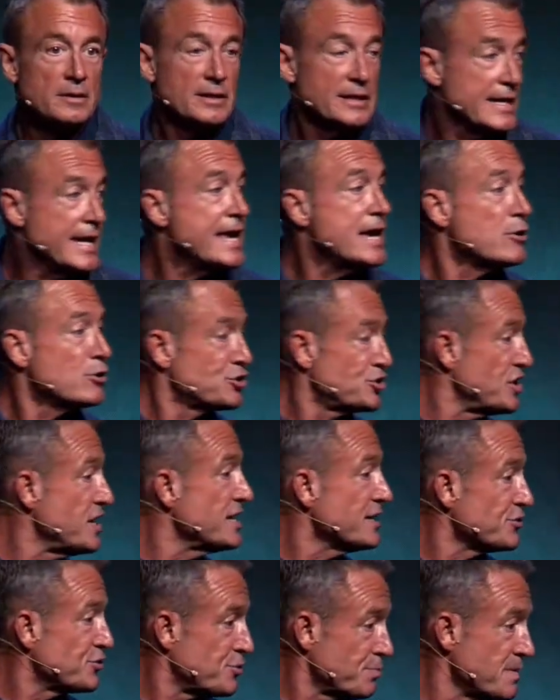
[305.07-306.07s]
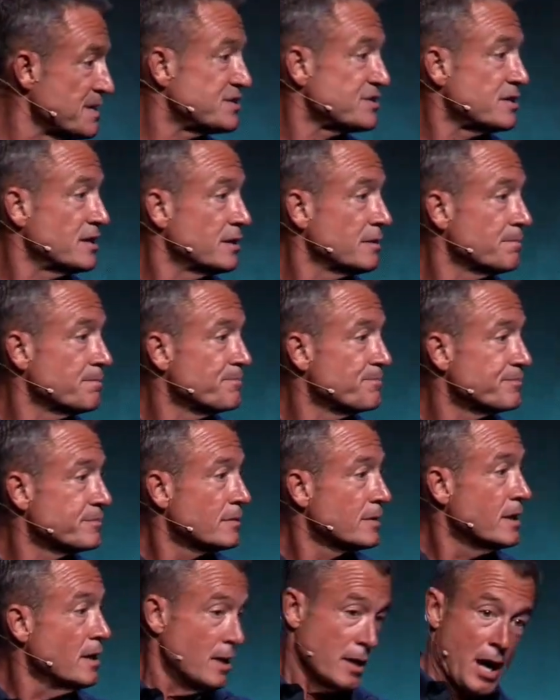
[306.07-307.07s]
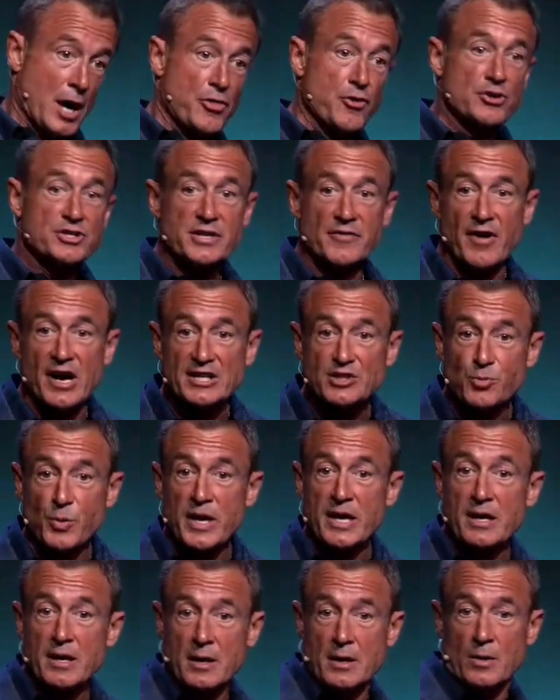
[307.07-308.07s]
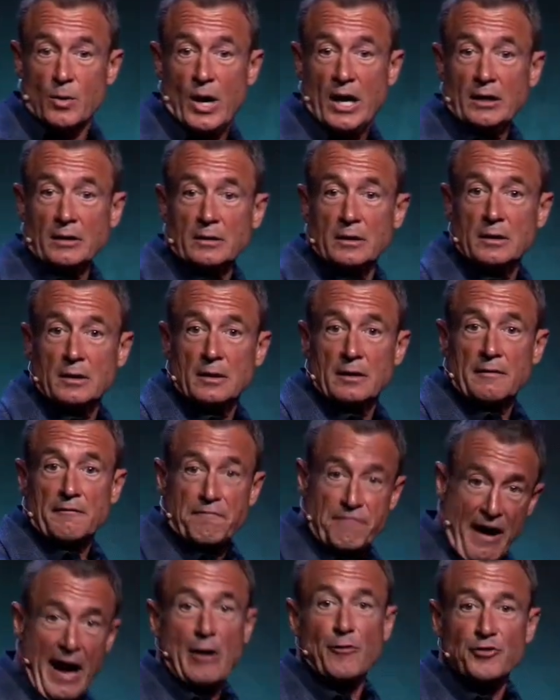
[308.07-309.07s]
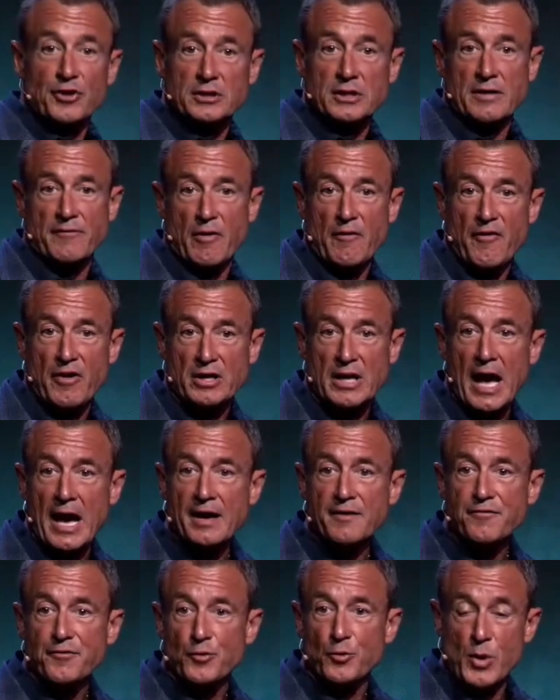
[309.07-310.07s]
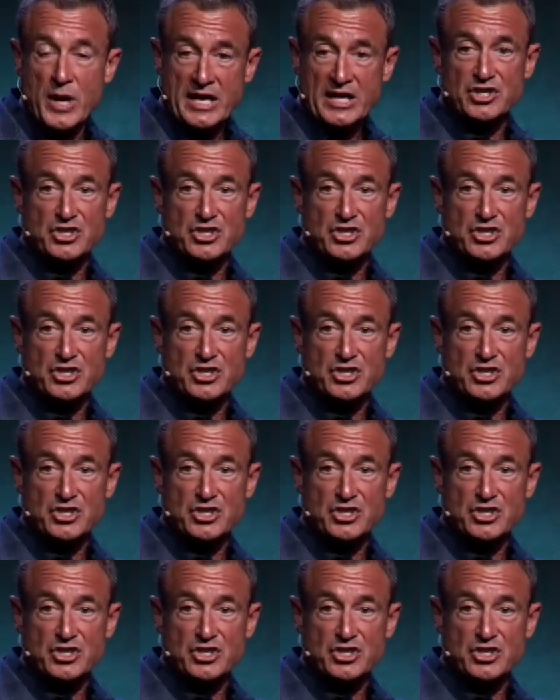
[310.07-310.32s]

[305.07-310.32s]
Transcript: And he or she is missing. Others of us, we found the love of our life. We